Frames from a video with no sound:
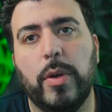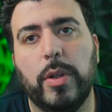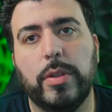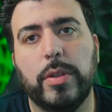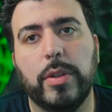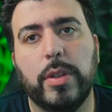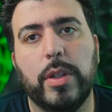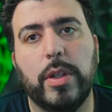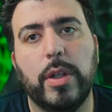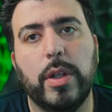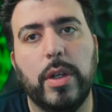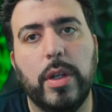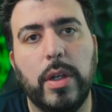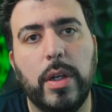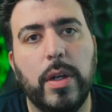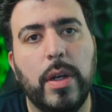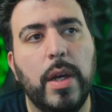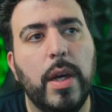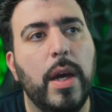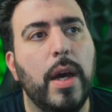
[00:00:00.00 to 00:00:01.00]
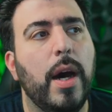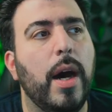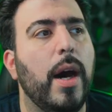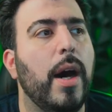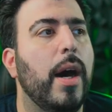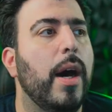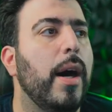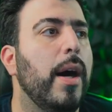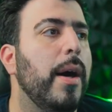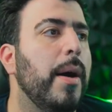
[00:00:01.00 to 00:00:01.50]
secure.
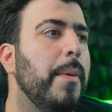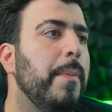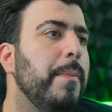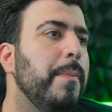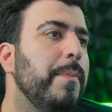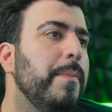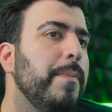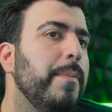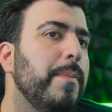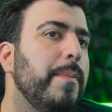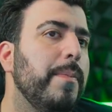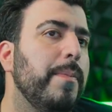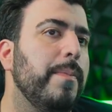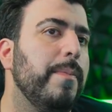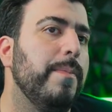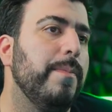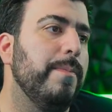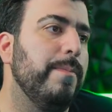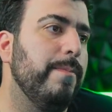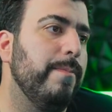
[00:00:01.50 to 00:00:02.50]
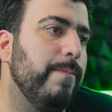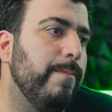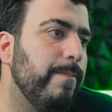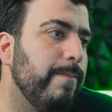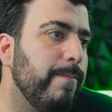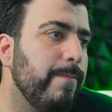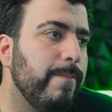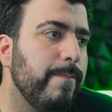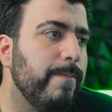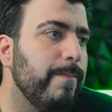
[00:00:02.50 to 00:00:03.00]
Um,
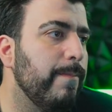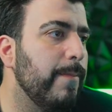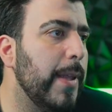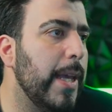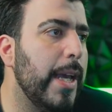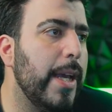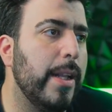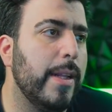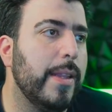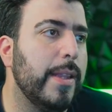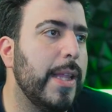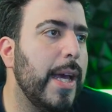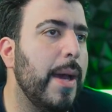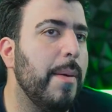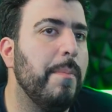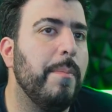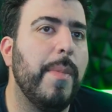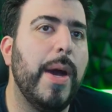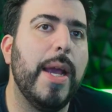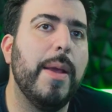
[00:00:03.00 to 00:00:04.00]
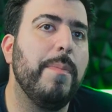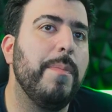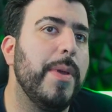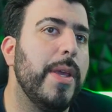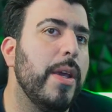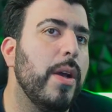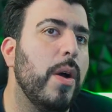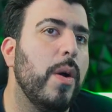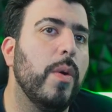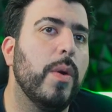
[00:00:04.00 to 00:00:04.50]
it that might
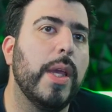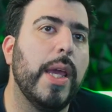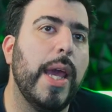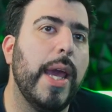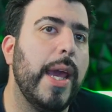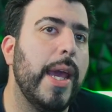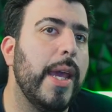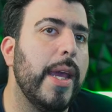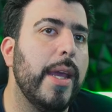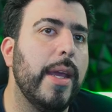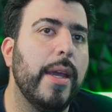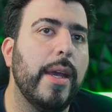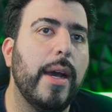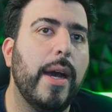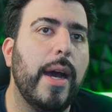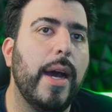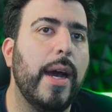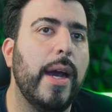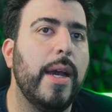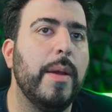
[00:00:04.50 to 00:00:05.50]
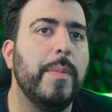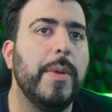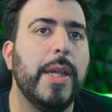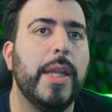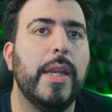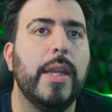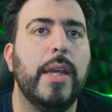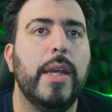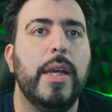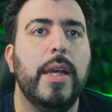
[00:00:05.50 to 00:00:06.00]
be okay. I, I
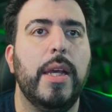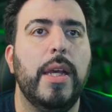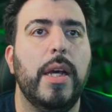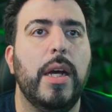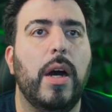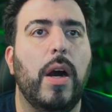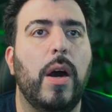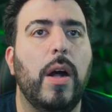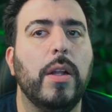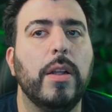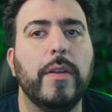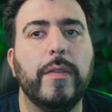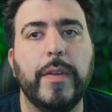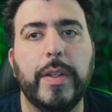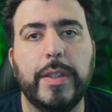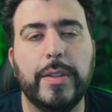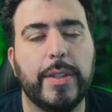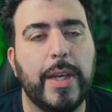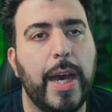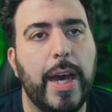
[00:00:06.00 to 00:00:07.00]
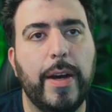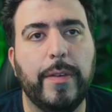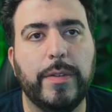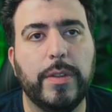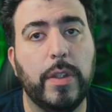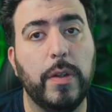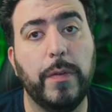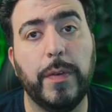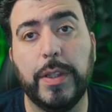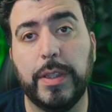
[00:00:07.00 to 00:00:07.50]
mean, all of these have
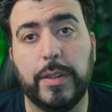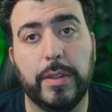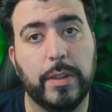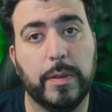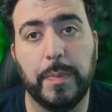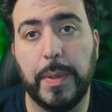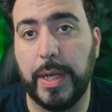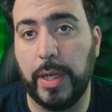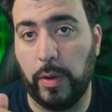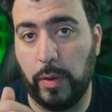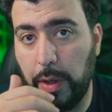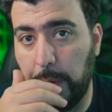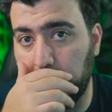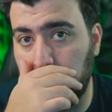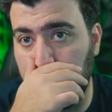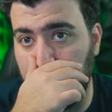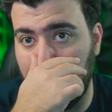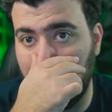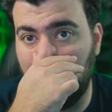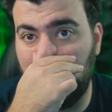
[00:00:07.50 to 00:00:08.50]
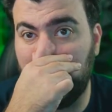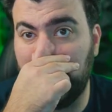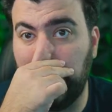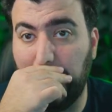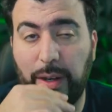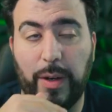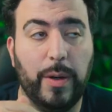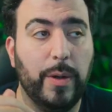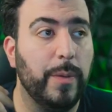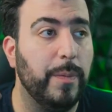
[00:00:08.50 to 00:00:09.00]
256-bit encryption,
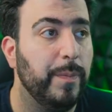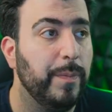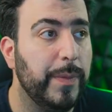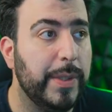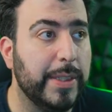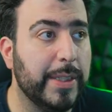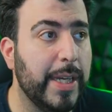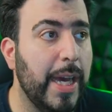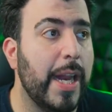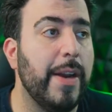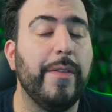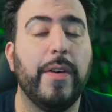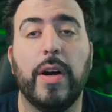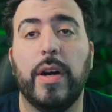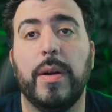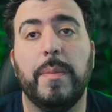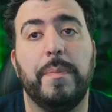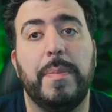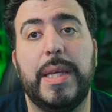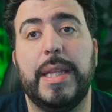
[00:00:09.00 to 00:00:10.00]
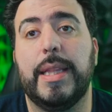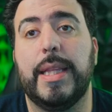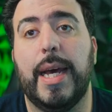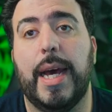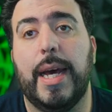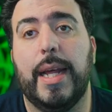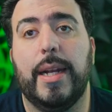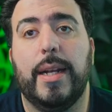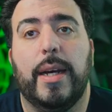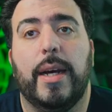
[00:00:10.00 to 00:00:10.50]
so it's kind of hard to beat
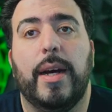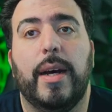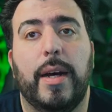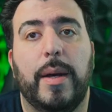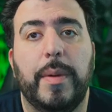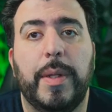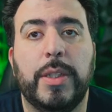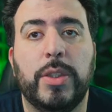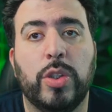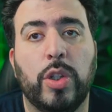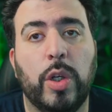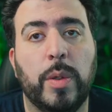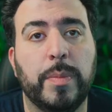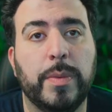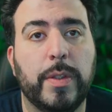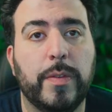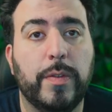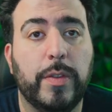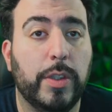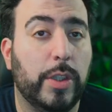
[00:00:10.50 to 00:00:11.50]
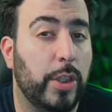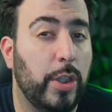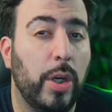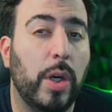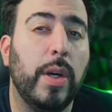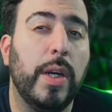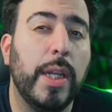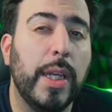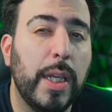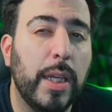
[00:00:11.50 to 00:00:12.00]
that uh, in terms of
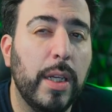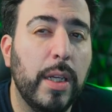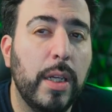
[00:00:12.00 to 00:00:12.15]
security.